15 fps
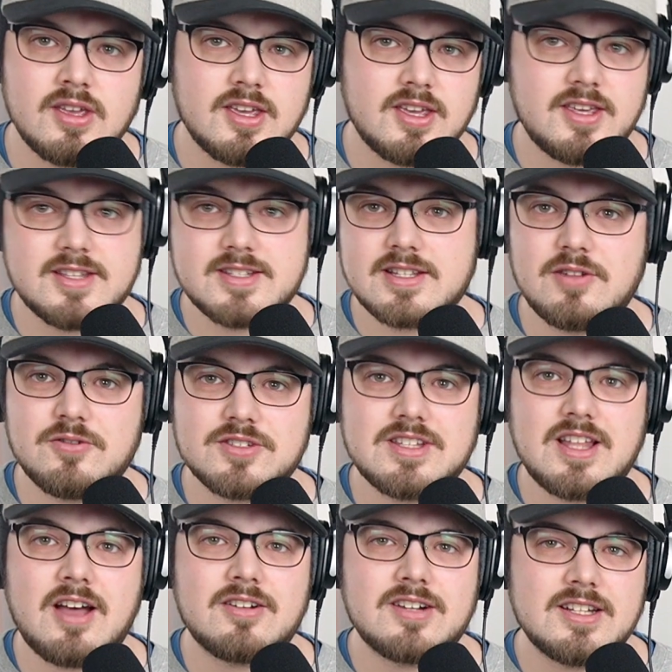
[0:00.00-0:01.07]
he slows
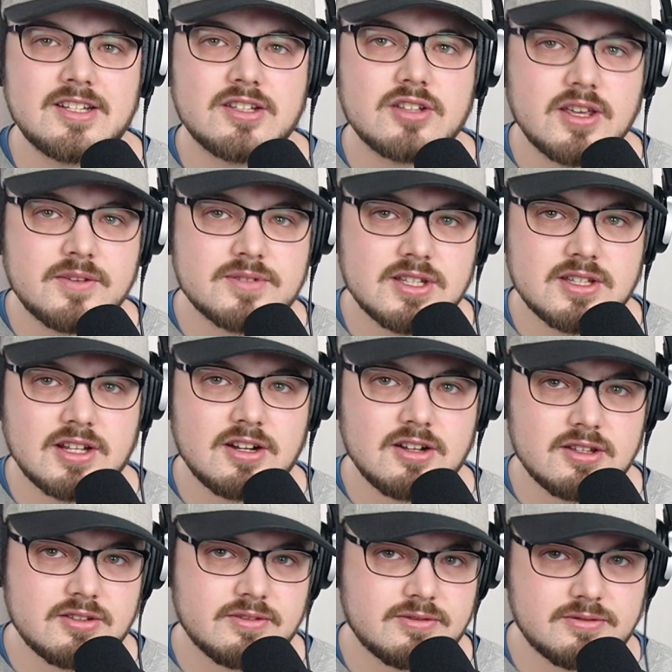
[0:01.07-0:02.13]
down, and it gives it a
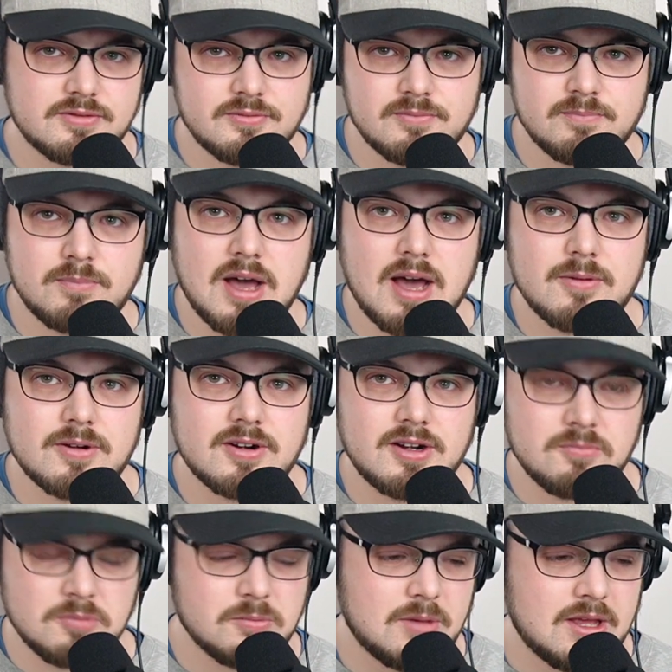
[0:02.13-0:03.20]
lot of power
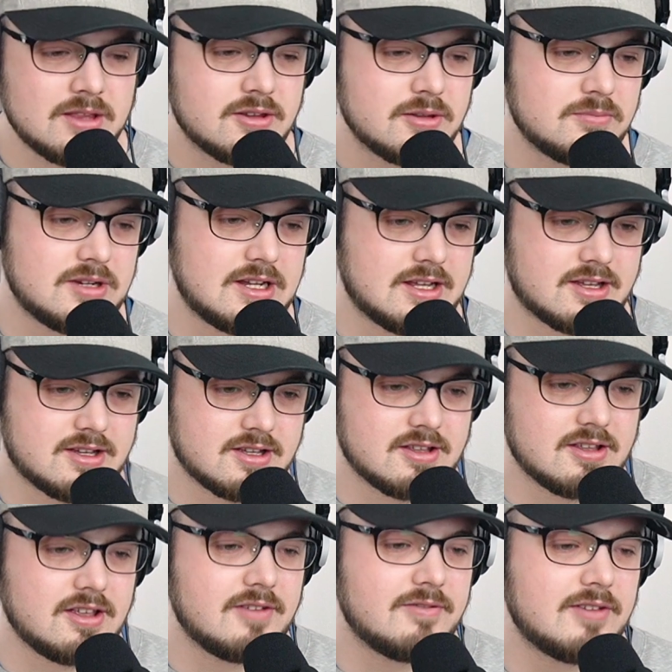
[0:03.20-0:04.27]
and momentum like
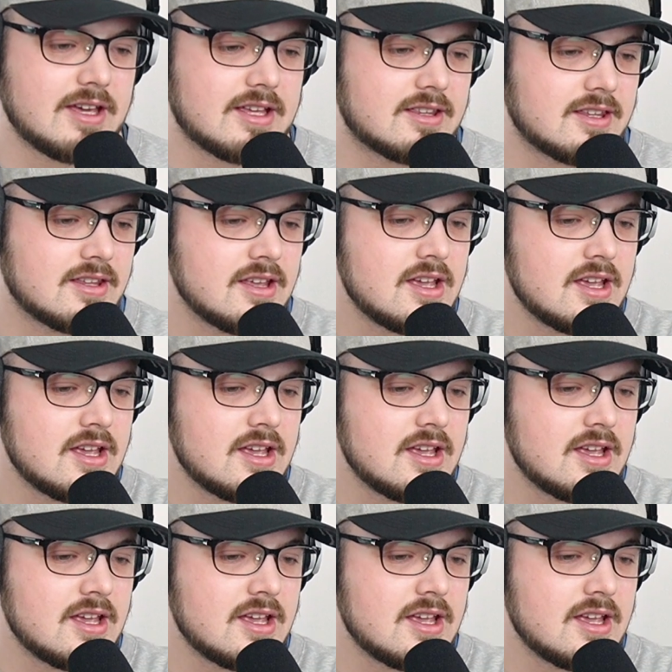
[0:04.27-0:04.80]
effect.